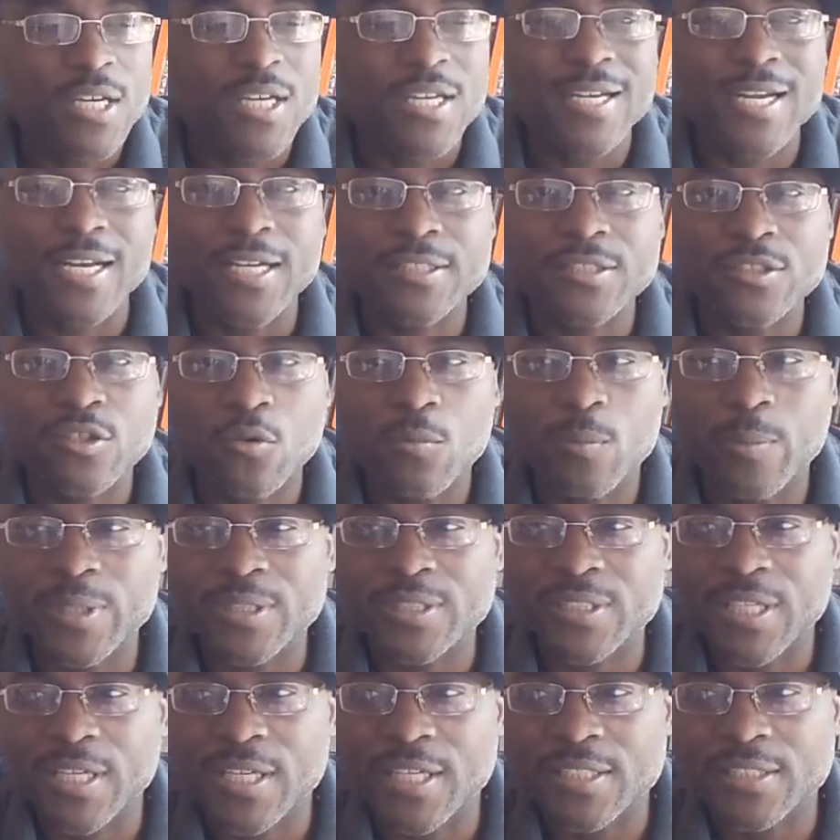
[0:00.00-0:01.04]
Not so
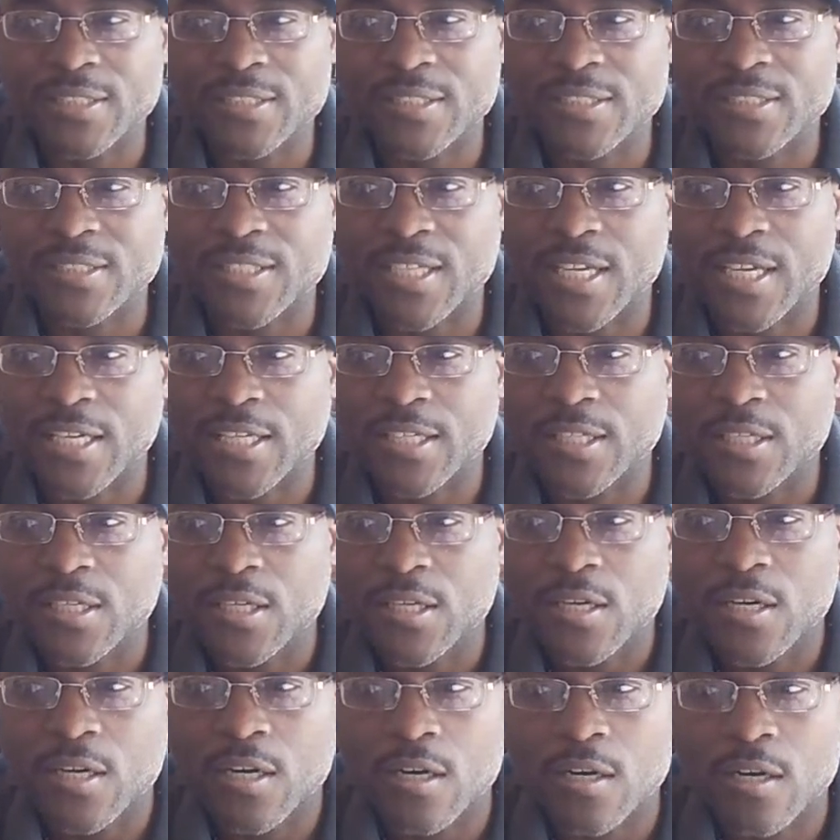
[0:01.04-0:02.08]
much as to say
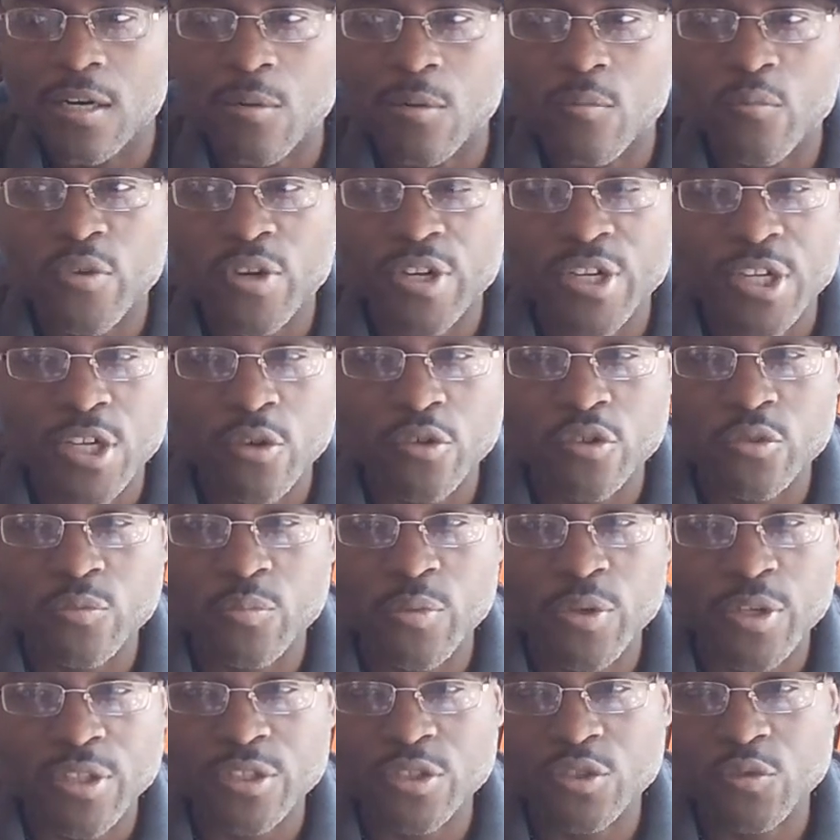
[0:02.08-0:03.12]
one of those
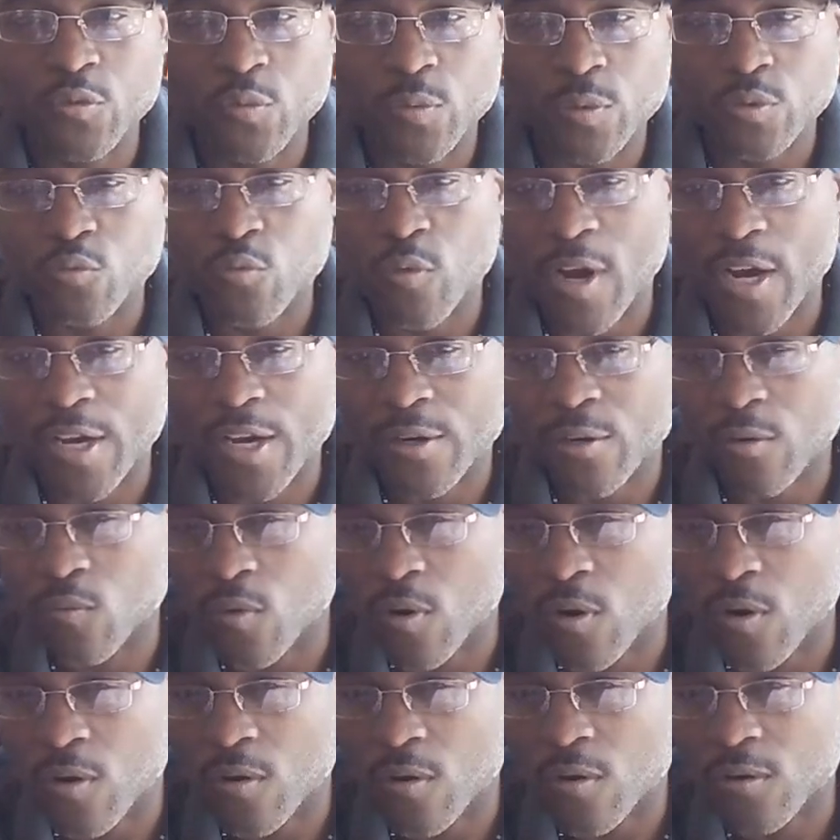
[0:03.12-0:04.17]
brothers was right or
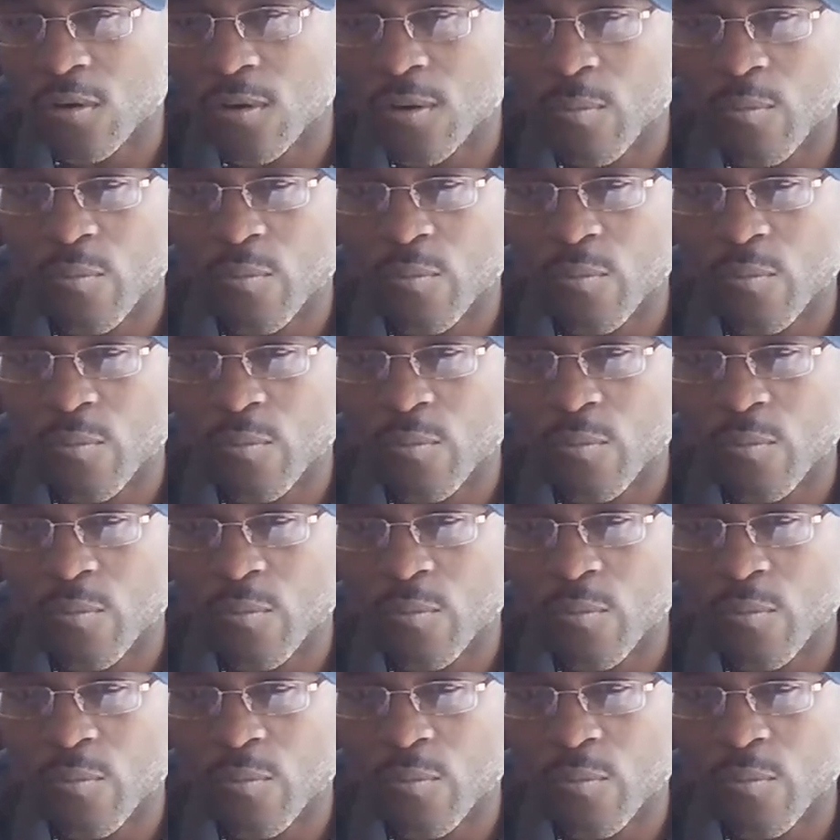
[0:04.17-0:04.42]
wrong.